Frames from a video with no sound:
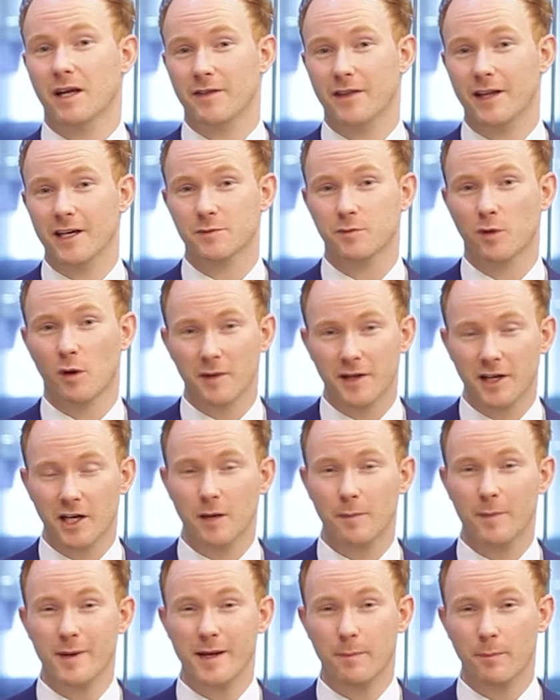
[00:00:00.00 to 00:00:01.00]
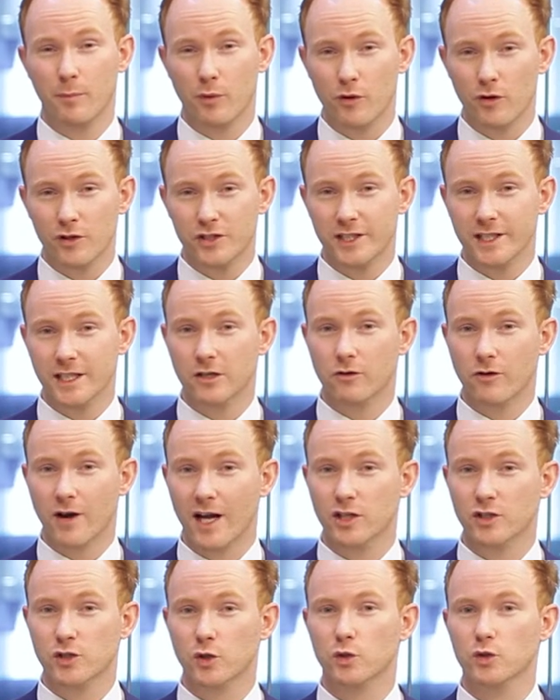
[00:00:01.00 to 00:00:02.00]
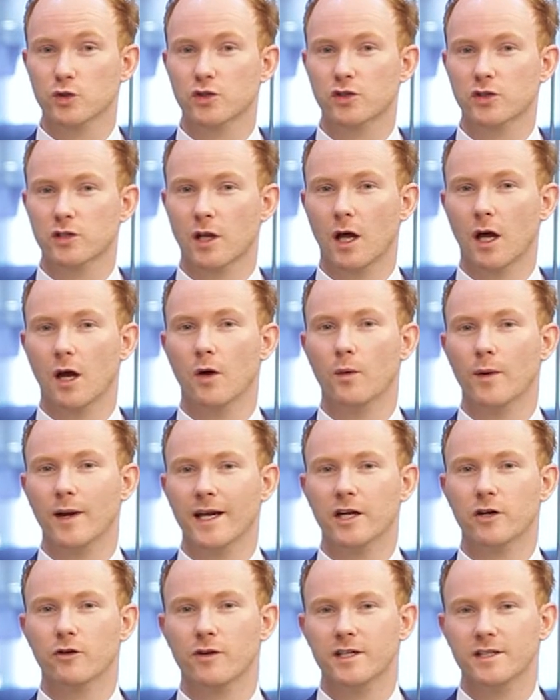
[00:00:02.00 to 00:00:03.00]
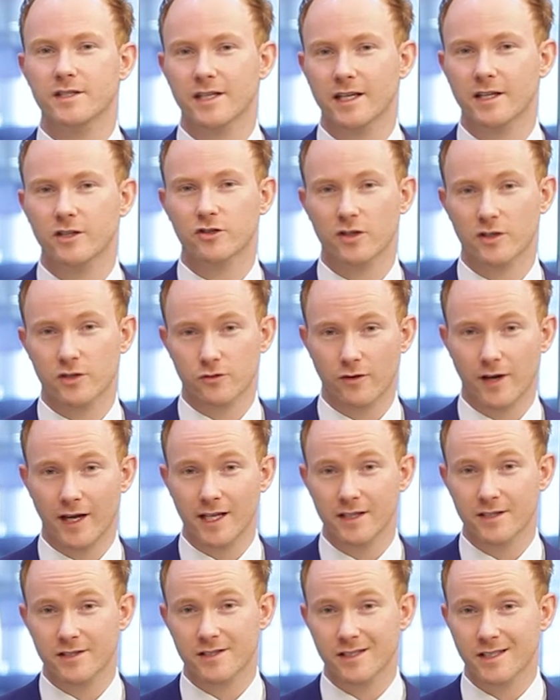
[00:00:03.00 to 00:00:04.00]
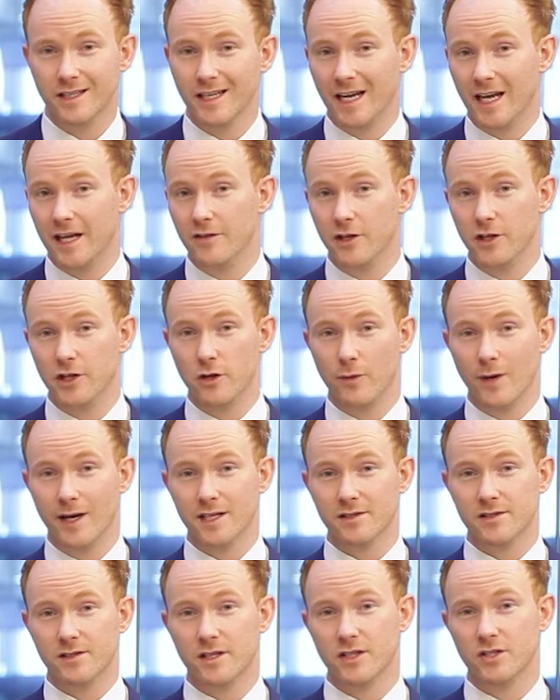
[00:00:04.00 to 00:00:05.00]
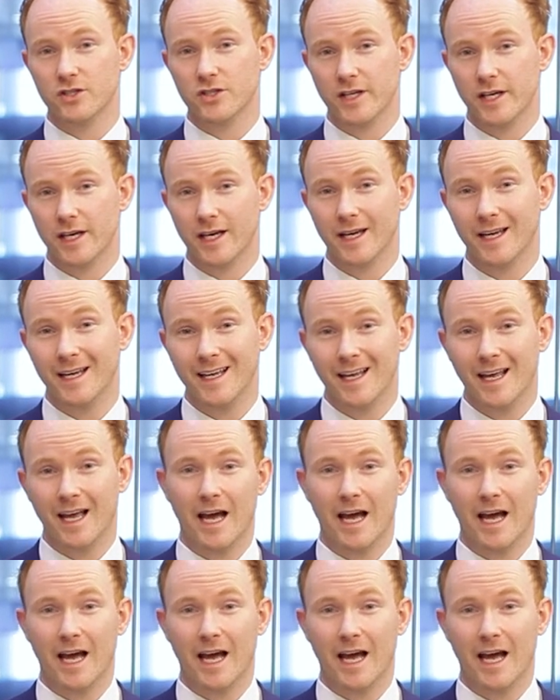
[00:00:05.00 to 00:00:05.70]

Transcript: there's probably going to be a pretty gradual, slow increase in interest rates in the US this year.